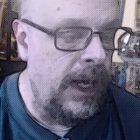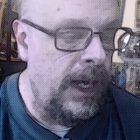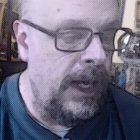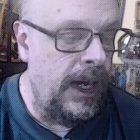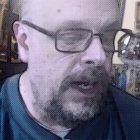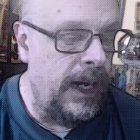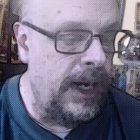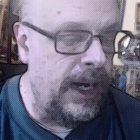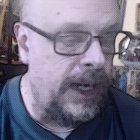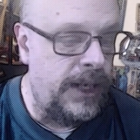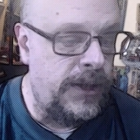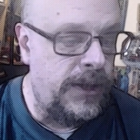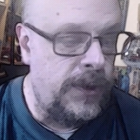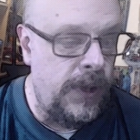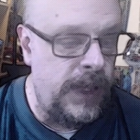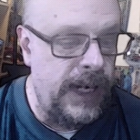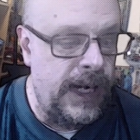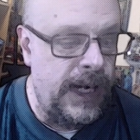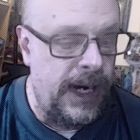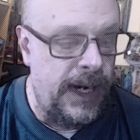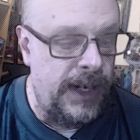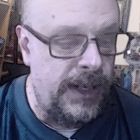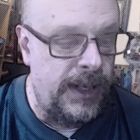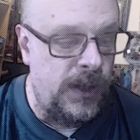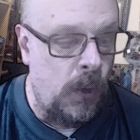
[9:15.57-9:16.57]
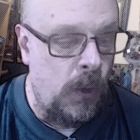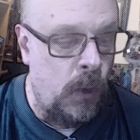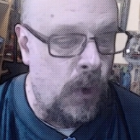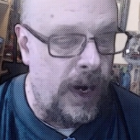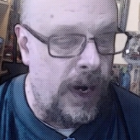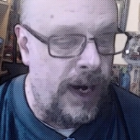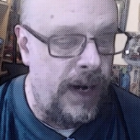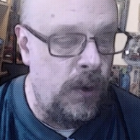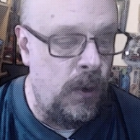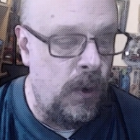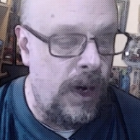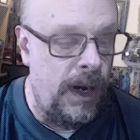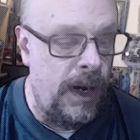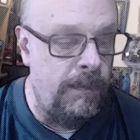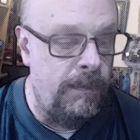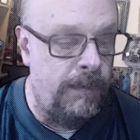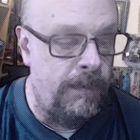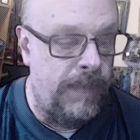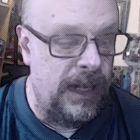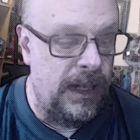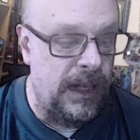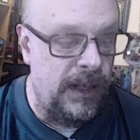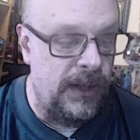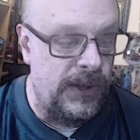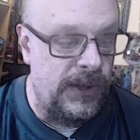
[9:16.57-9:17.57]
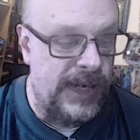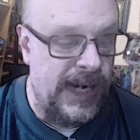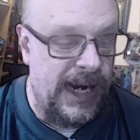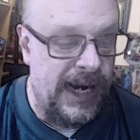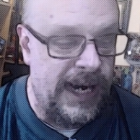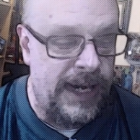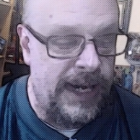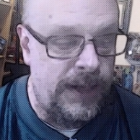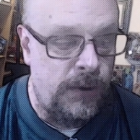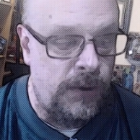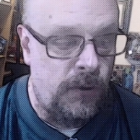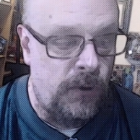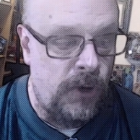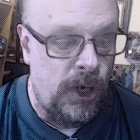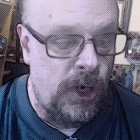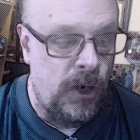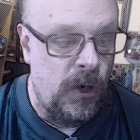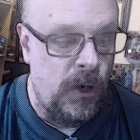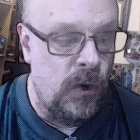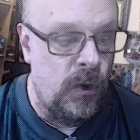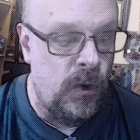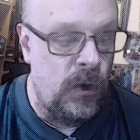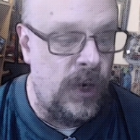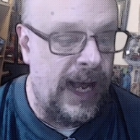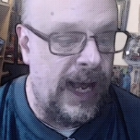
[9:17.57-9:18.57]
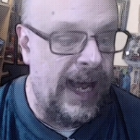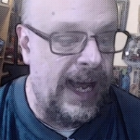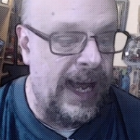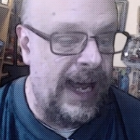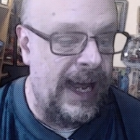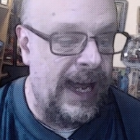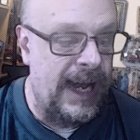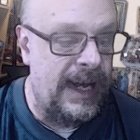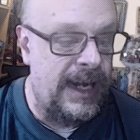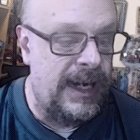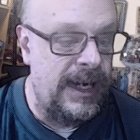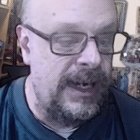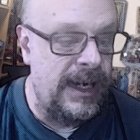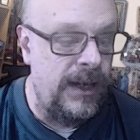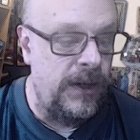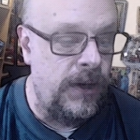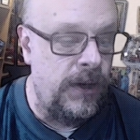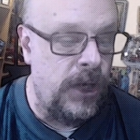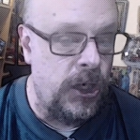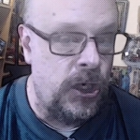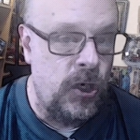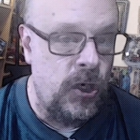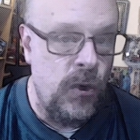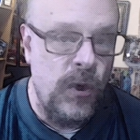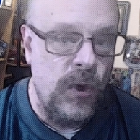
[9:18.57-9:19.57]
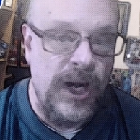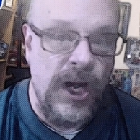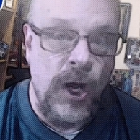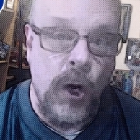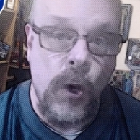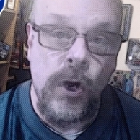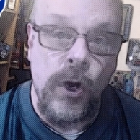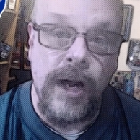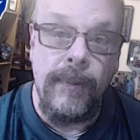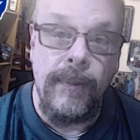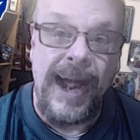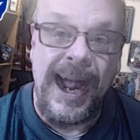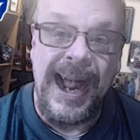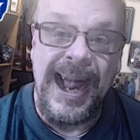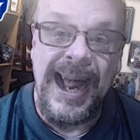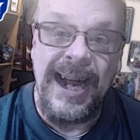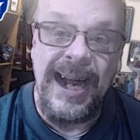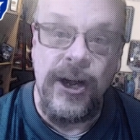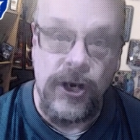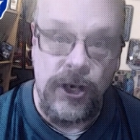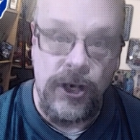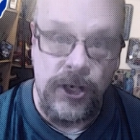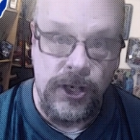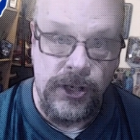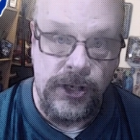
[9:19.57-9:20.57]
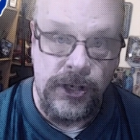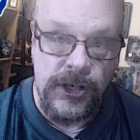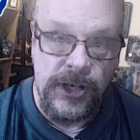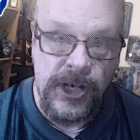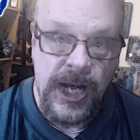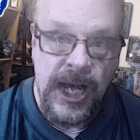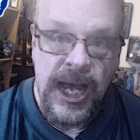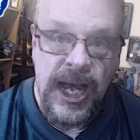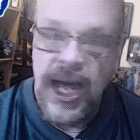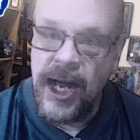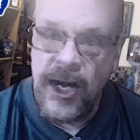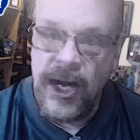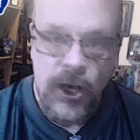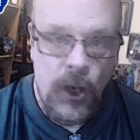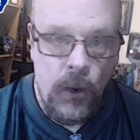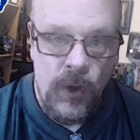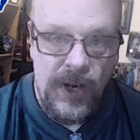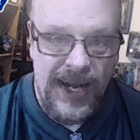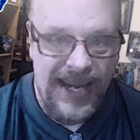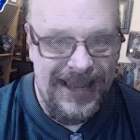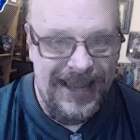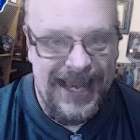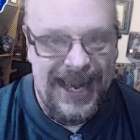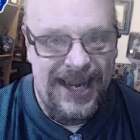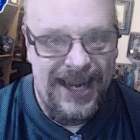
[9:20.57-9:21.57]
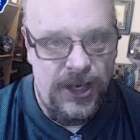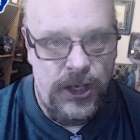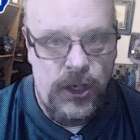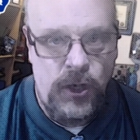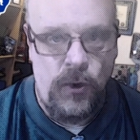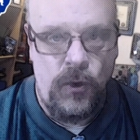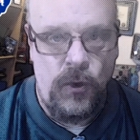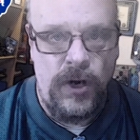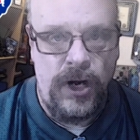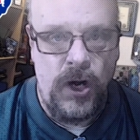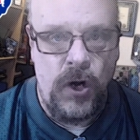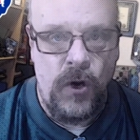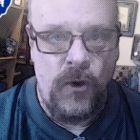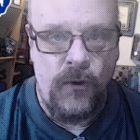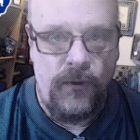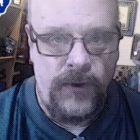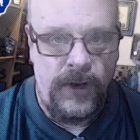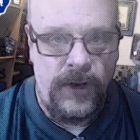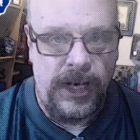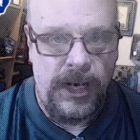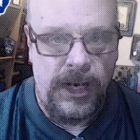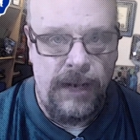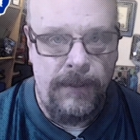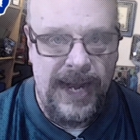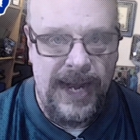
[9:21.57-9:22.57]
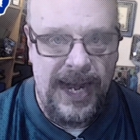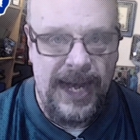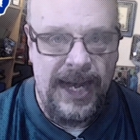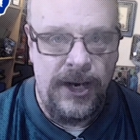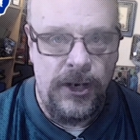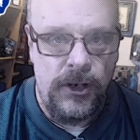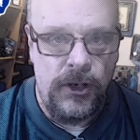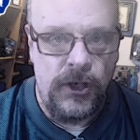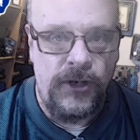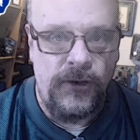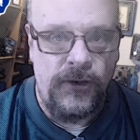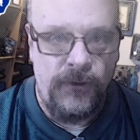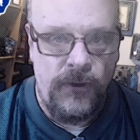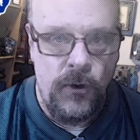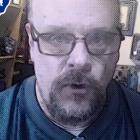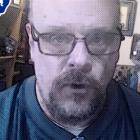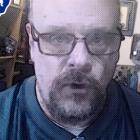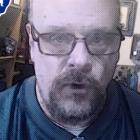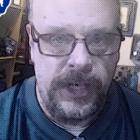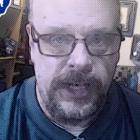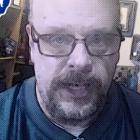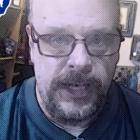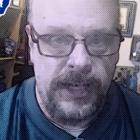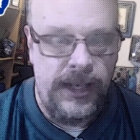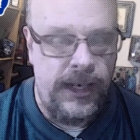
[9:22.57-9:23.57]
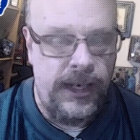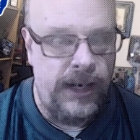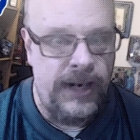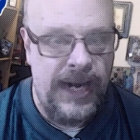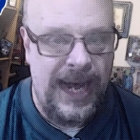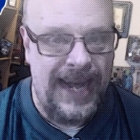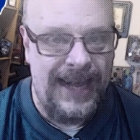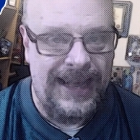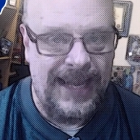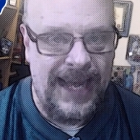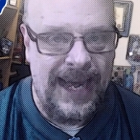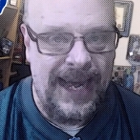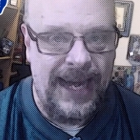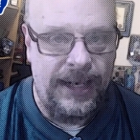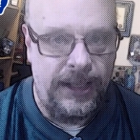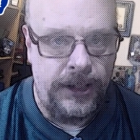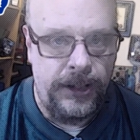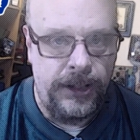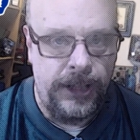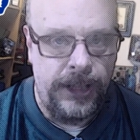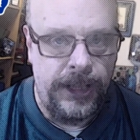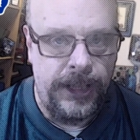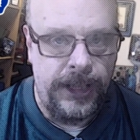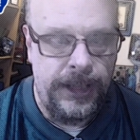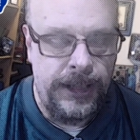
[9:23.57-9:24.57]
Next one you got is the 1-1 Bills on the road at the 2-0 Commanders. Don't let that 2-0 for the Commanders fool you. They're not that good.